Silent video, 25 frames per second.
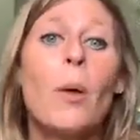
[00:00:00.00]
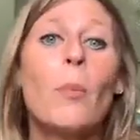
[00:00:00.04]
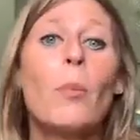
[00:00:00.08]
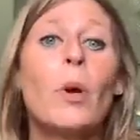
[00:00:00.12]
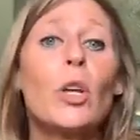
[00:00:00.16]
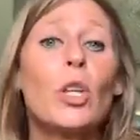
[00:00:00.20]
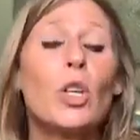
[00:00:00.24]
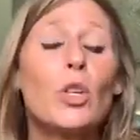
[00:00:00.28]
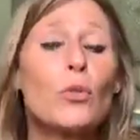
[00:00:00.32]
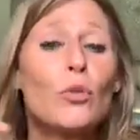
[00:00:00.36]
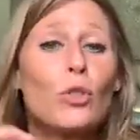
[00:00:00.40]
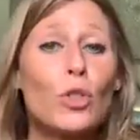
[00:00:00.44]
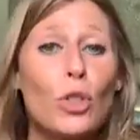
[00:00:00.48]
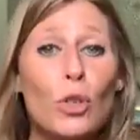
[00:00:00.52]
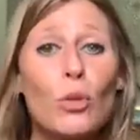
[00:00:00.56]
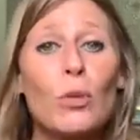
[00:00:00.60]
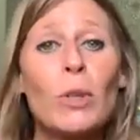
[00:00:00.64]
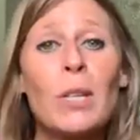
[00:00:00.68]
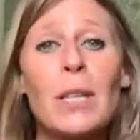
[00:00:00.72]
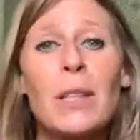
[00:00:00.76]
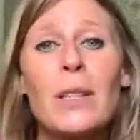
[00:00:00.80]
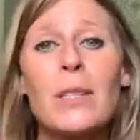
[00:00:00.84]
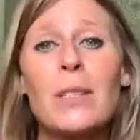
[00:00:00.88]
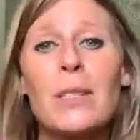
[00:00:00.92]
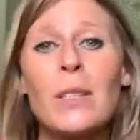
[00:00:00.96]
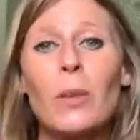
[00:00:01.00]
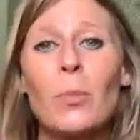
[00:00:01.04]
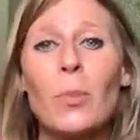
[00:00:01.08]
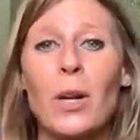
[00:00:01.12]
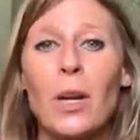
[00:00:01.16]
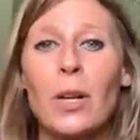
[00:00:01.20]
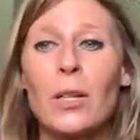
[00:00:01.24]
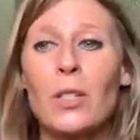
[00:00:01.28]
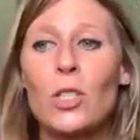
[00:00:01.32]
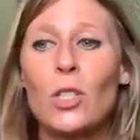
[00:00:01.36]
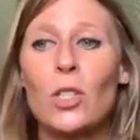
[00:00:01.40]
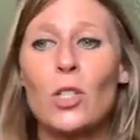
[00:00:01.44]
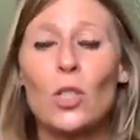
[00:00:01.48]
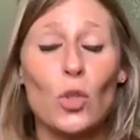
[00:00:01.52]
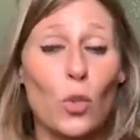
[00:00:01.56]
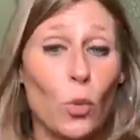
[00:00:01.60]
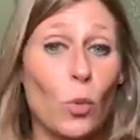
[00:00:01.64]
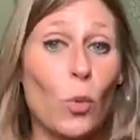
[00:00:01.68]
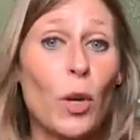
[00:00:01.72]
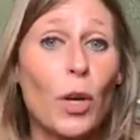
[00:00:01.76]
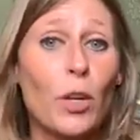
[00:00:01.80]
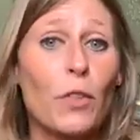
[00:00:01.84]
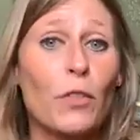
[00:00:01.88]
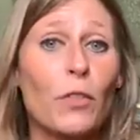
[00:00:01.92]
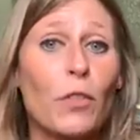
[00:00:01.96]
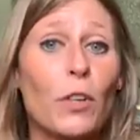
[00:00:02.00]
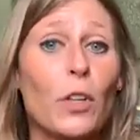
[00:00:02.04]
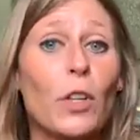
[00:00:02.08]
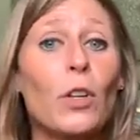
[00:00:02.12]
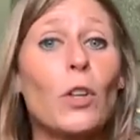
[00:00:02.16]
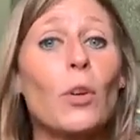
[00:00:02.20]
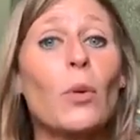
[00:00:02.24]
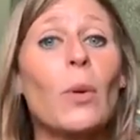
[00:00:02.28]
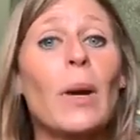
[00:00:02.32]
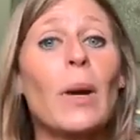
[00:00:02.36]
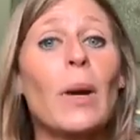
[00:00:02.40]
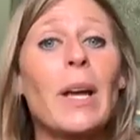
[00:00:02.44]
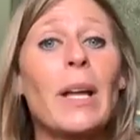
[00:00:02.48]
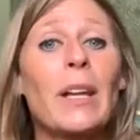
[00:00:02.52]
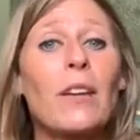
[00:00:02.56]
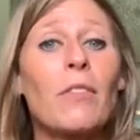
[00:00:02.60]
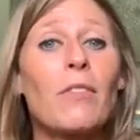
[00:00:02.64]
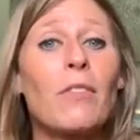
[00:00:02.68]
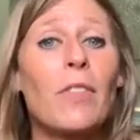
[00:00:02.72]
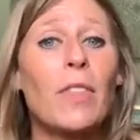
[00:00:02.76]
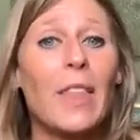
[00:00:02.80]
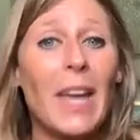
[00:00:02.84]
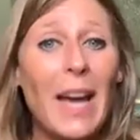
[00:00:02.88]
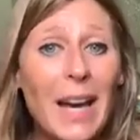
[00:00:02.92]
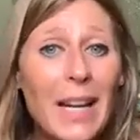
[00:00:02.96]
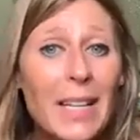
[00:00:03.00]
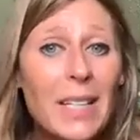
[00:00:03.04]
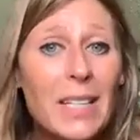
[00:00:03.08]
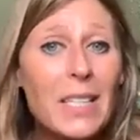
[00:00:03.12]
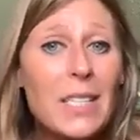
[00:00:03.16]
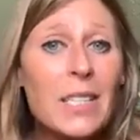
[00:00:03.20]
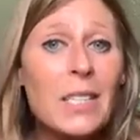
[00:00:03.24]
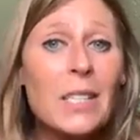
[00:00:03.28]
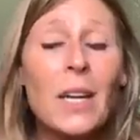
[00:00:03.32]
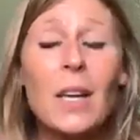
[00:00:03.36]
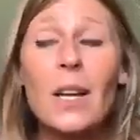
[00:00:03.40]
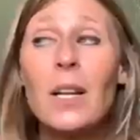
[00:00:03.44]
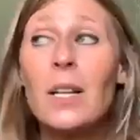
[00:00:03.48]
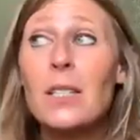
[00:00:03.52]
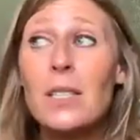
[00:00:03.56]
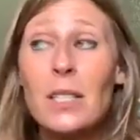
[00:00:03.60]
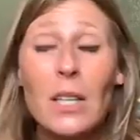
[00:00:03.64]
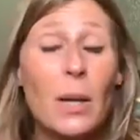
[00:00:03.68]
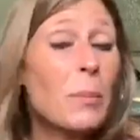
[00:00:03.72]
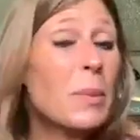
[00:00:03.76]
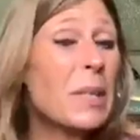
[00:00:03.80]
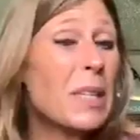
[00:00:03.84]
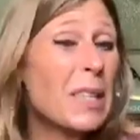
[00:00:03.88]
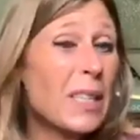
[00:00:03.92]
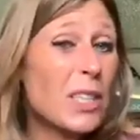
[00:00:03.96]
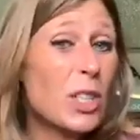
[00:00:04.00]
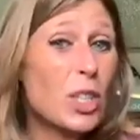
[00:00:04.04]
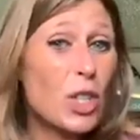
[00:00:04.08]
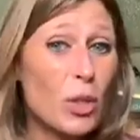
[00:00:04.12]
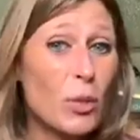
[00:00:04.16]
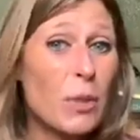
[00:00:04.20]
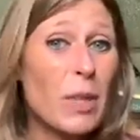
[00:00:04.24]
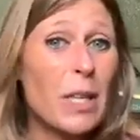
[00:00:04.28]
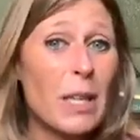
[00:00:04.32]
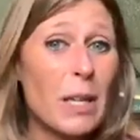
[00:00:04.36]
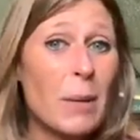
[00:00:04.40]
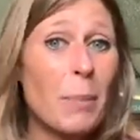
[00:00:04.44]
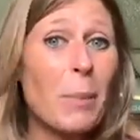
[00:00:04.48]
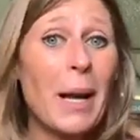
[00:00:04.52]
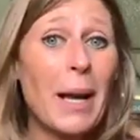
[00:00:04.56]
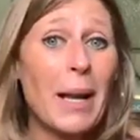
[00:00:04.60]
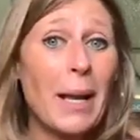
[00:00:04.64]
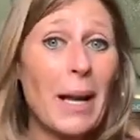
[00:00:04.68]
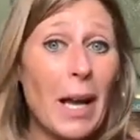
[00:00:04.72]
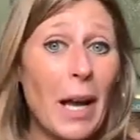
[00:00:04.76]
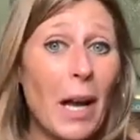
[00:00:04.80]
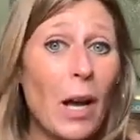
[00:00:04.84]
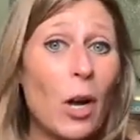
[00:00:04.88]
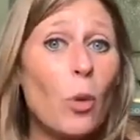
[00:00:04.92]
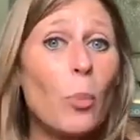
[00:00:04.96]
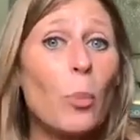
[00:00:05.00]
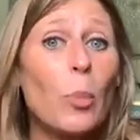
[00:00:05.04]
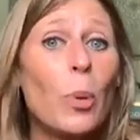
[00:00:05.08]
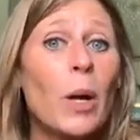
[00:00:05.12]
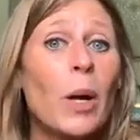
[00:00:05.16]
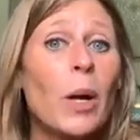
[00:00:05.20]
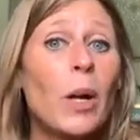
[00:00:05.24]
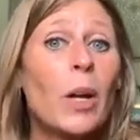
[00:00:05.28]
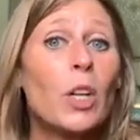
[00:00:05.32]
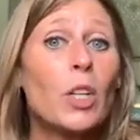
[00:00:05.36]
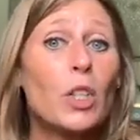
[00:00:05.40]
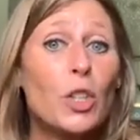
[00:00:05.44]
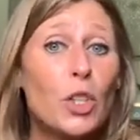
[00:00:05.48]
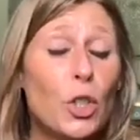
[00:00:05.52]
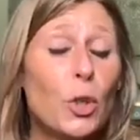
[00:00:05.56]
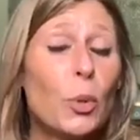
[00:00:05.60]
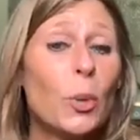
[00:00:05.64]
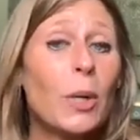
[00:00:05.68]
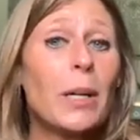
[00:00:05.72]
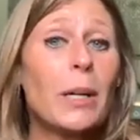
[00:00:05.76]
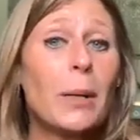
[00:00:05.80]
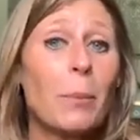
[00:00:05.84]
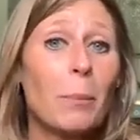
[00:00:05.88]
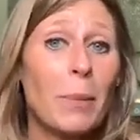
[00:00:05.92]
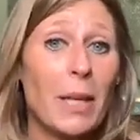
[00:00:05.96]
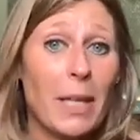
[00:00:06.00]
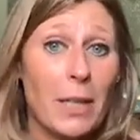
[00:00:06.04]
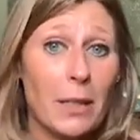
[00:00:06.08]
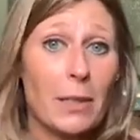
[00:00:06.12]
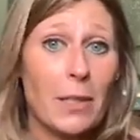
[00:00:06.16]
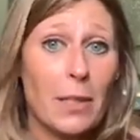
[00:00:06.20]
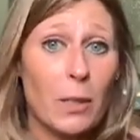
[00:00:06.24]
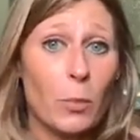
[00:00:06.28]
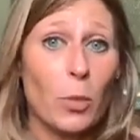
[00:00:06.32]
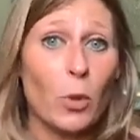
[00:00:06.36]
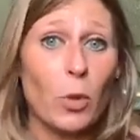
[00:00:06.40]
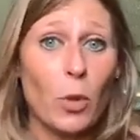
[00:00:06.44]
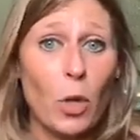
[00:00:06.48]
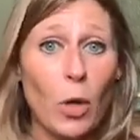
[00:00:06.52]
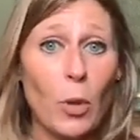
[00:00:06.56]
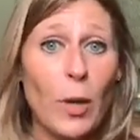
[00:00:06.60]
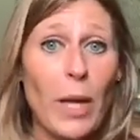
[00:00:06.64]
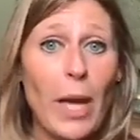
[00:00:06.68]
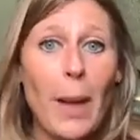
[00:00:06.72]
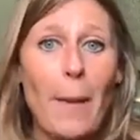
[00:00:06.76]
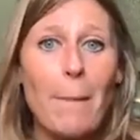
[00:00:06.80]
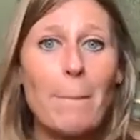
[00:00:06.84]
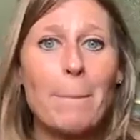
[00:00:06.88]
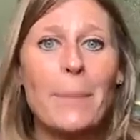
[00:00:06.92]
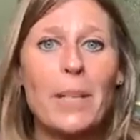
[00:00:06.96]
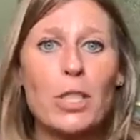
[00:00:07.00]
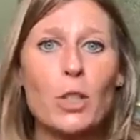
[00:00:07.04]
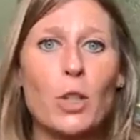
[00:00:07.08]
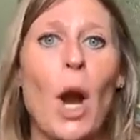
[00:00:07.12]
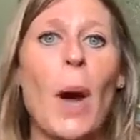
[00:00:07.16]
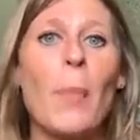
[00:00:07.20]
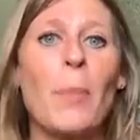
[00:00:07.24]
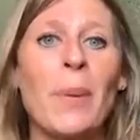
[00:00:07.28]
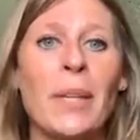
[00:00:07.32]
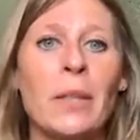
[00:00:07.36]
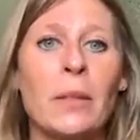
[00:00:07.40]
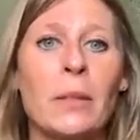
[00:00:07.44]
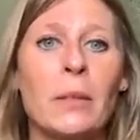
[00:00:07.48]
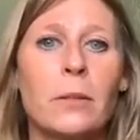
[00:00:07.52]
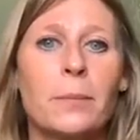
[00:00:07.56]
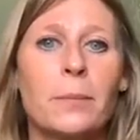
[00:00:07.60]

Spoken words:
But you do need the subconscious to work for you, and if that's something that you think might help, do it, make it simple, okay? But drop it.